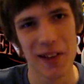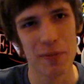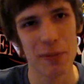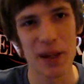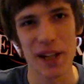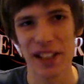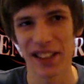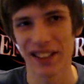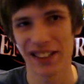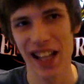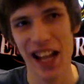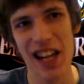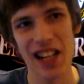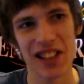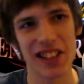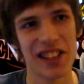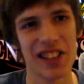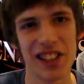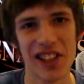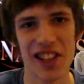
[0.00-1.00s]
Because
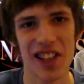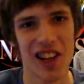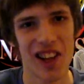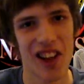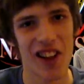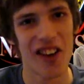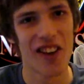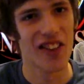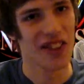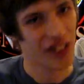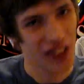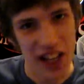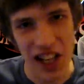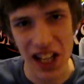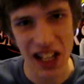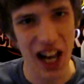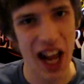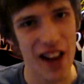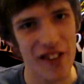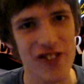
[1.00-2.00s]
then they
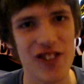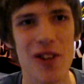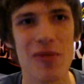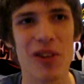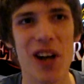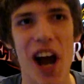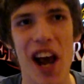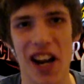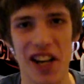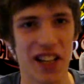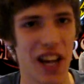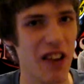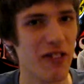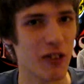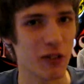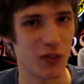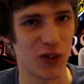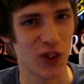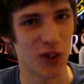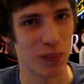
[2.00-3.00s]
could have some kind of
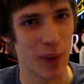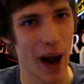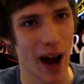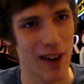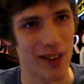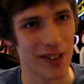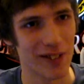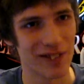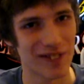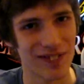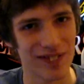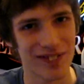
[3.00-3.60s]
devil fruit power.